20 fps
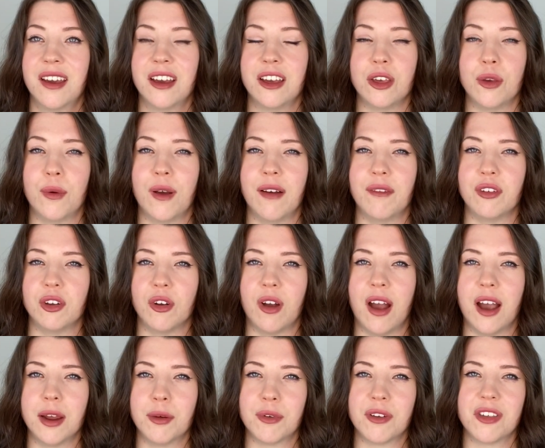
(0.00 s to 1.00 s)
You have your
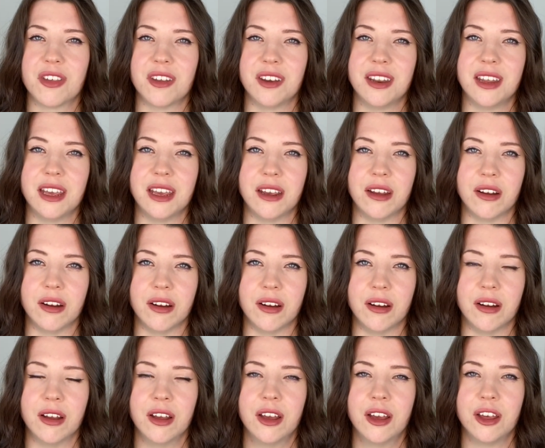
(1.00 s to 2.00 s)
iris in
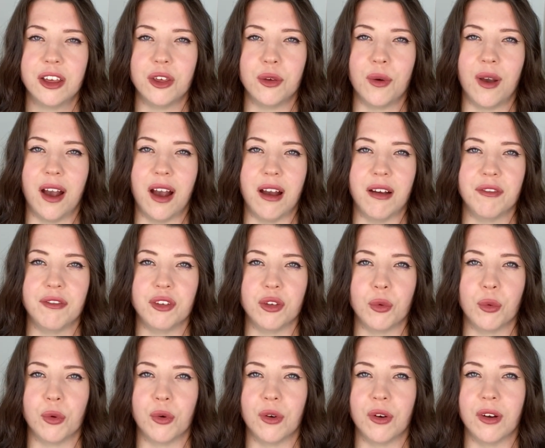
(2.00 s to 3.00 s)
here, you have
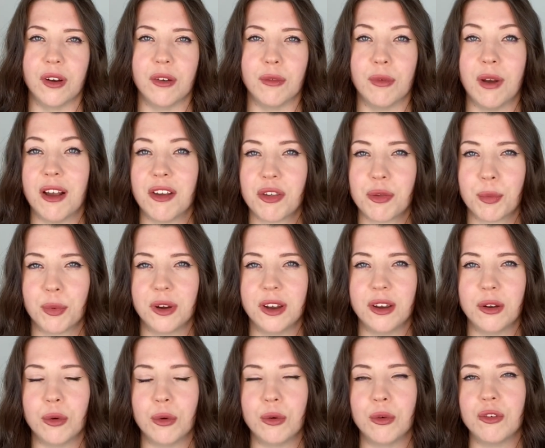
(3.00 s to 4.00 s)
your raspberry
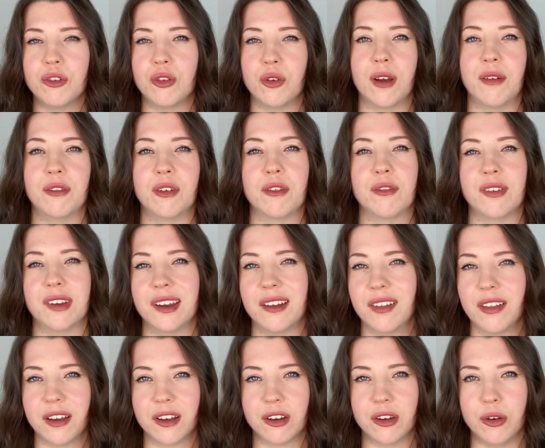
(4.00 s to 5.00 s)
notes, you have your
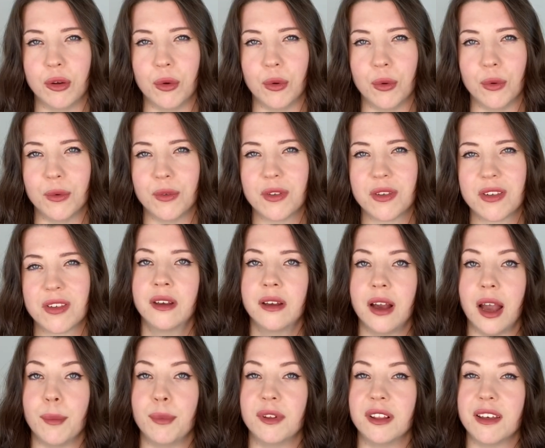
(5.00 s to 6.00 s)
vanillic notes.
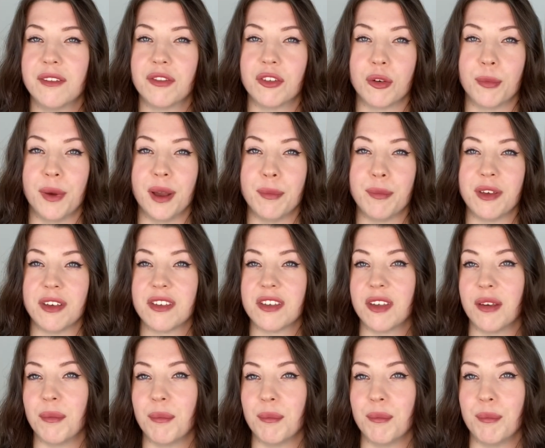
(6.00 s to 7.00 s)
I believe there might be
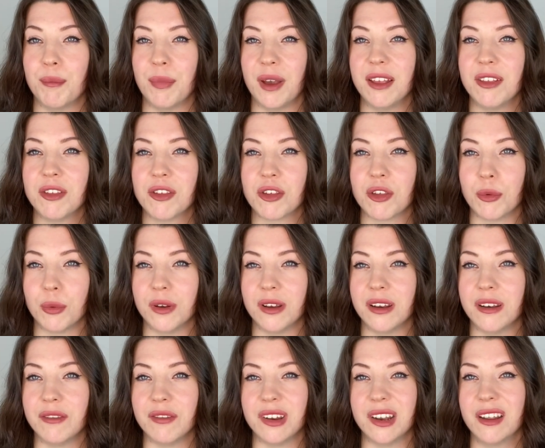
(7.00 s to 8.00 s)
some
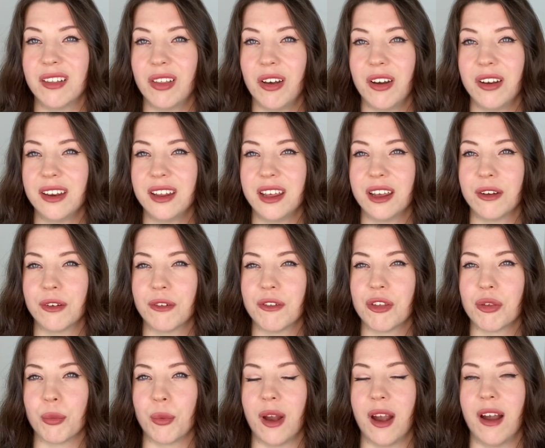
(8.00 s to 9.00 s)
benzoin vanilla in here
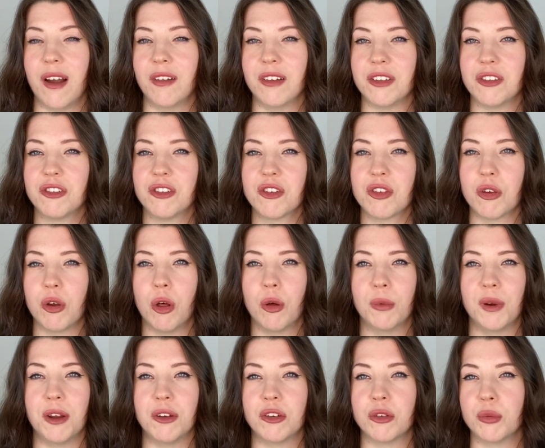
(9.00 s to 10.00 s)
as well. It's just all
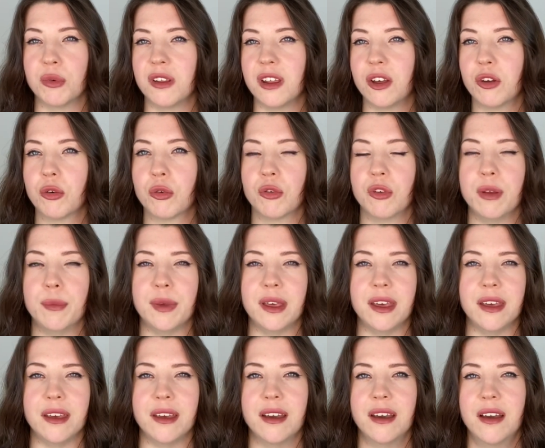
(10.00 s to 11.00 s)
around a really
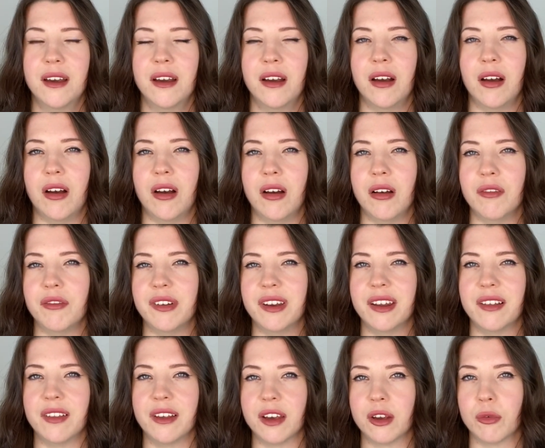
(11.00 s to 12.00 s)
creamy, a
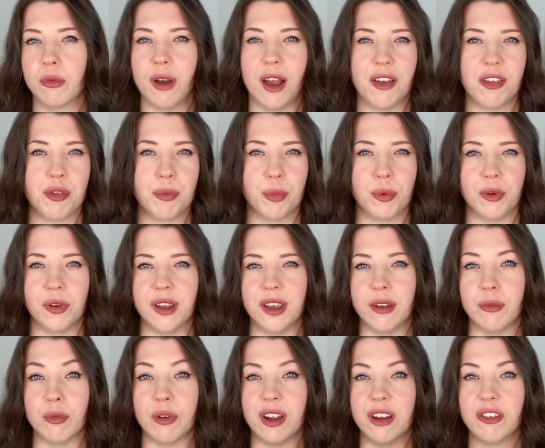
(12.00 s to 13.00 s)
vanillic raspberry
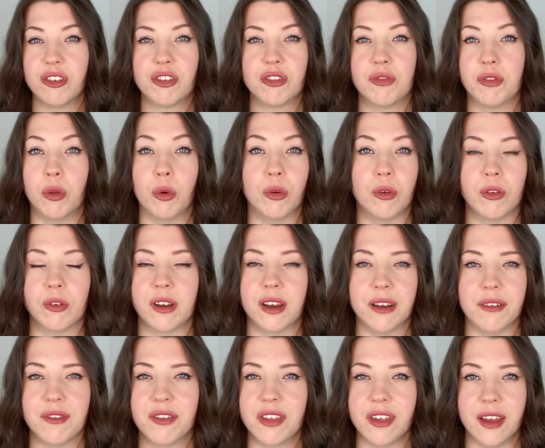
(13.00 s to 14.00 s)
rich floral kind
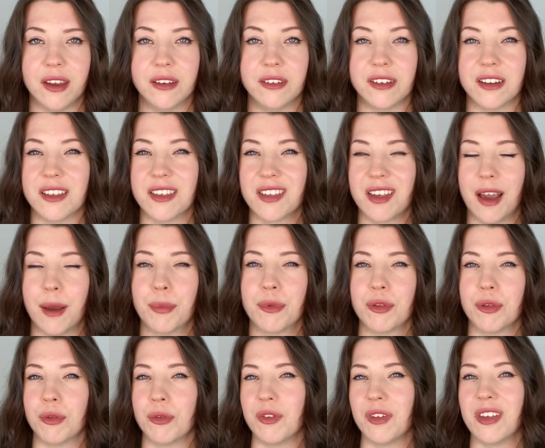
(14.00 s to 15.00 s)
of scent and it's
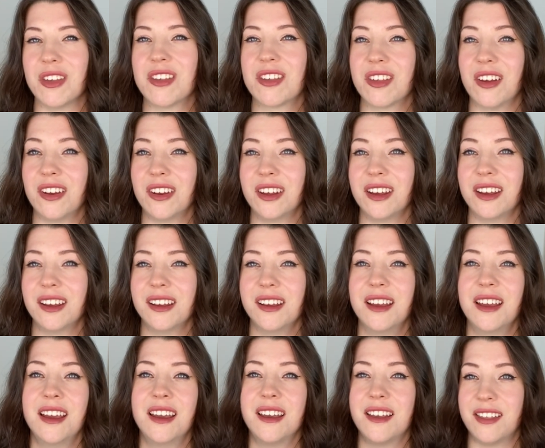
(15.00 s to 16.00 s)
absolutely stunning.
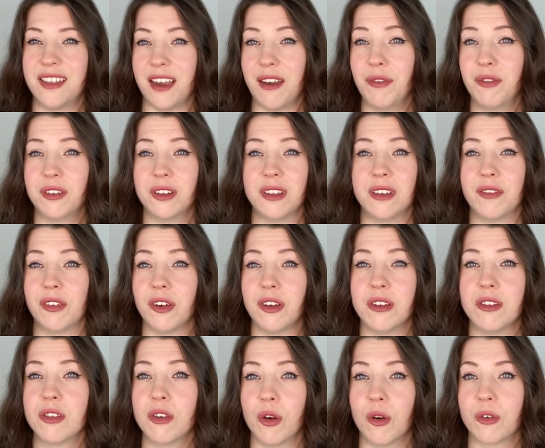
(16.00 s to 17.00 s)
Definitely very
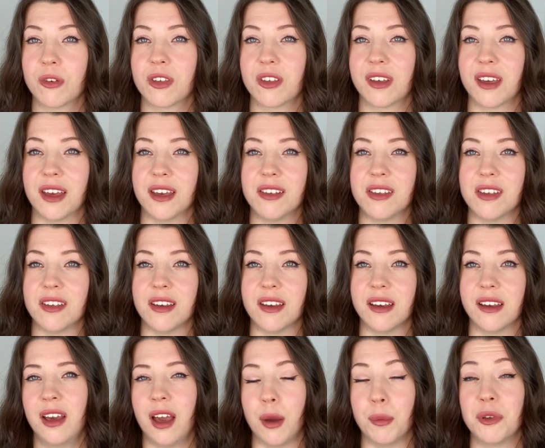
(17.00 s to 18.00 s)

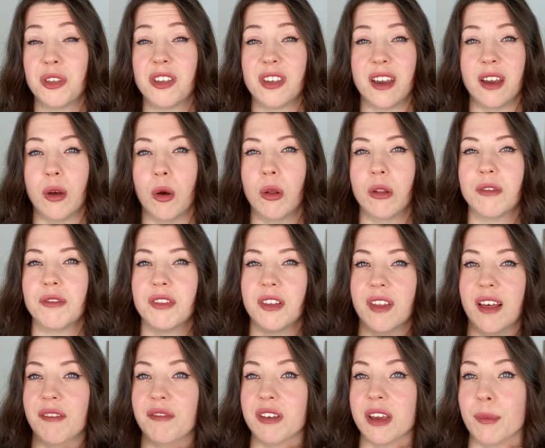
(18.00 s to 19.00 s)
intoxicating. I would say all of the
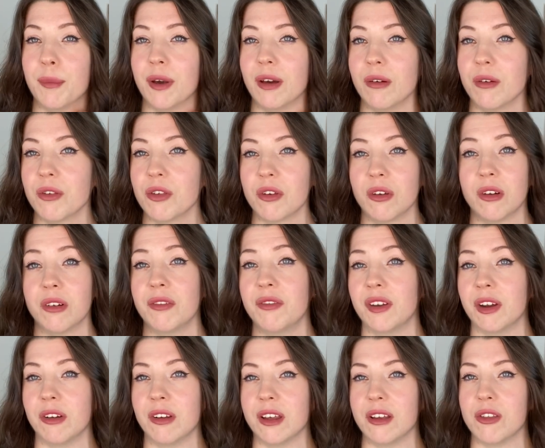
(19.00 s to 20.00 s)
La Vie Est Belles are
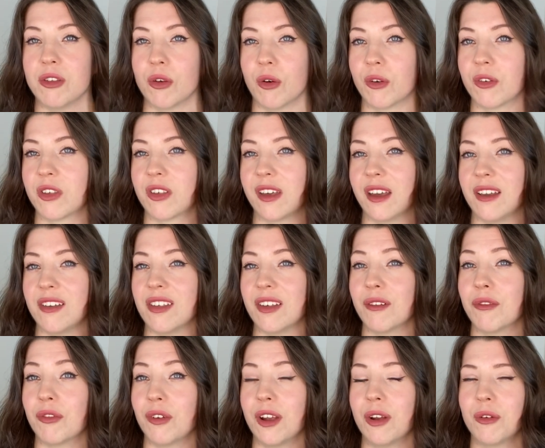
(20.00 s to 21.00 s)
fairly intoxicating
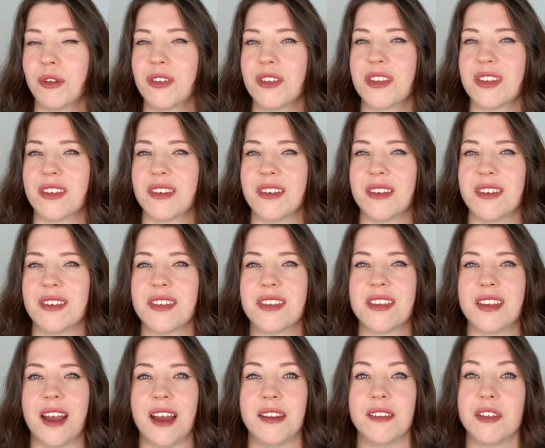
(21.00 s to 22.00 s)
fragrances
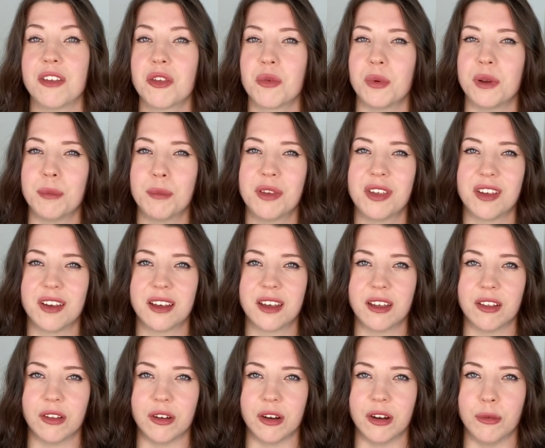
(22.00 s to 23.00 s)
and this one in
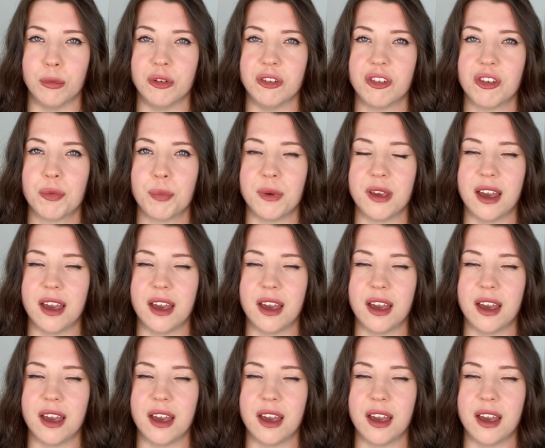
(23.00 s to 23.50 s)
particular would just be